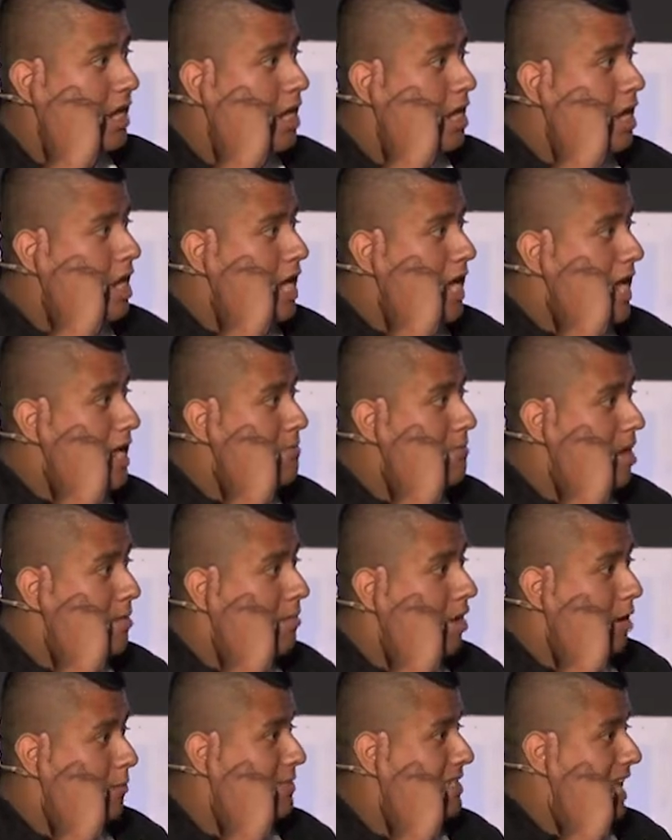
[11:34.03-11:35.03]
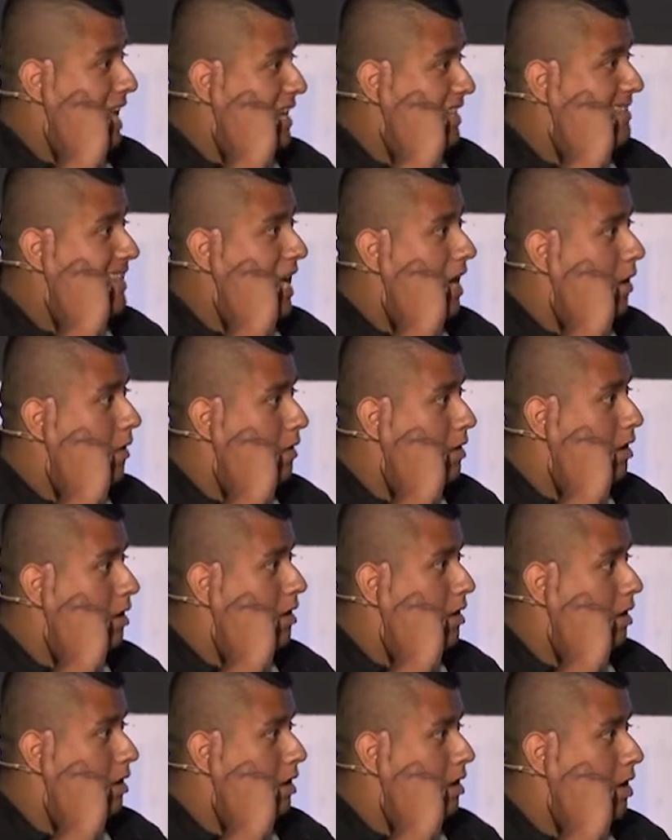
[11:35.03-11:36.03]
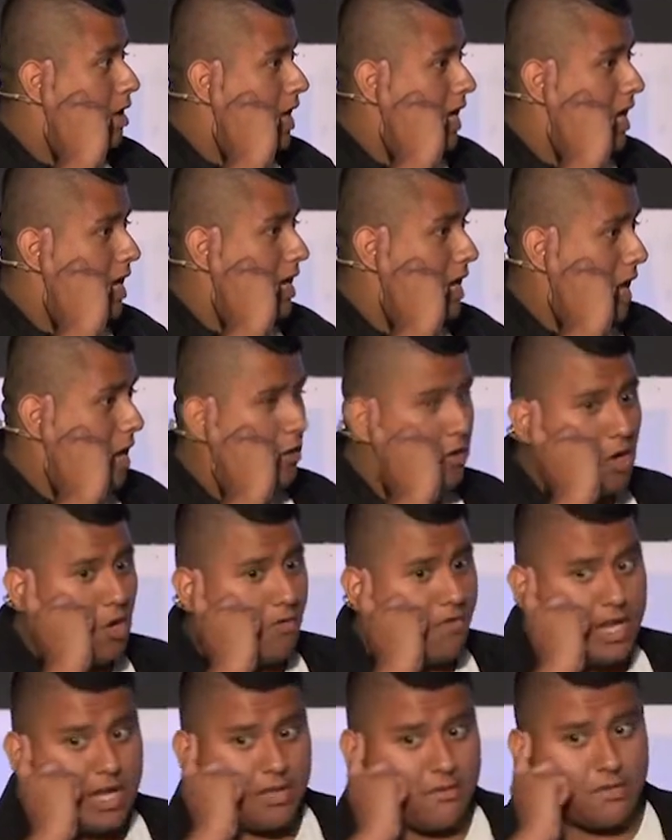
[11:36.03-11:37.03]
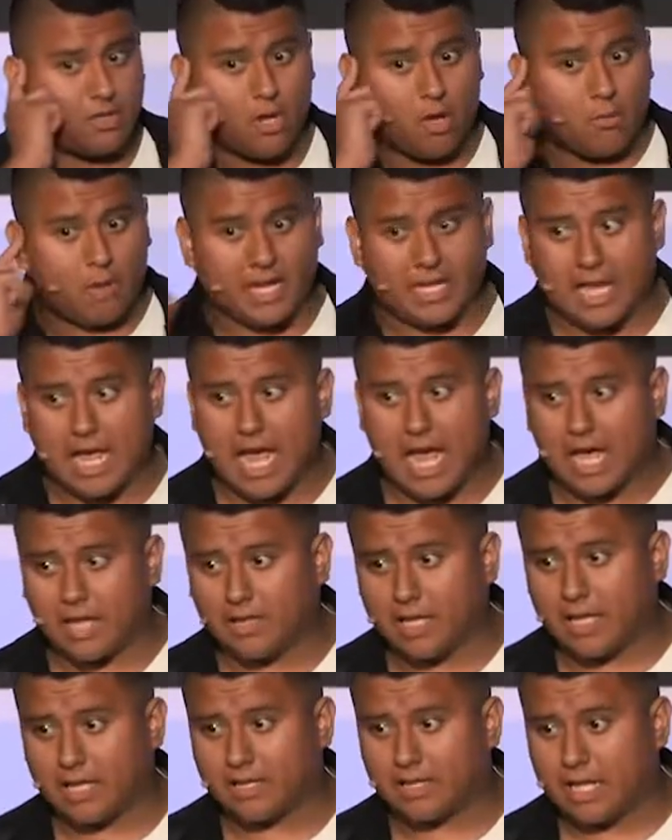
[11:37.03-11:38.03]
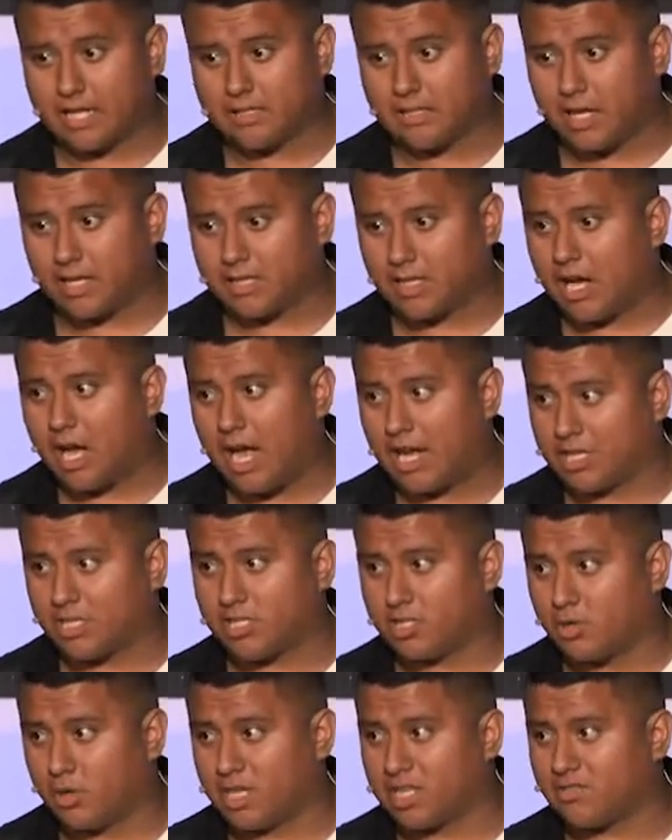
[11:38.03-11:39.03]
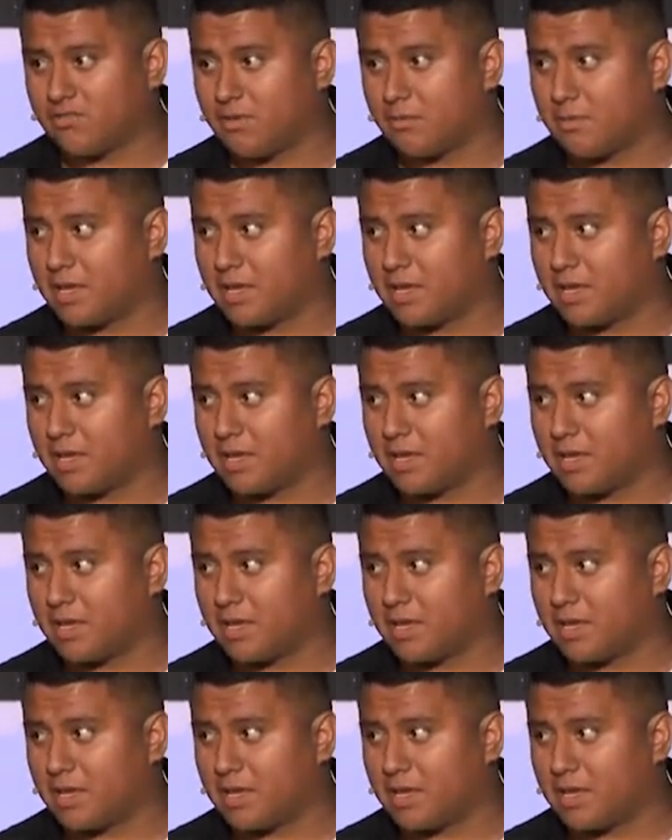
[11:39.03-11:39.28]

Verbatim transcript: And my mom was out of town. And I don't know if any of you know my dad. Like, that's not the hottest choice for me.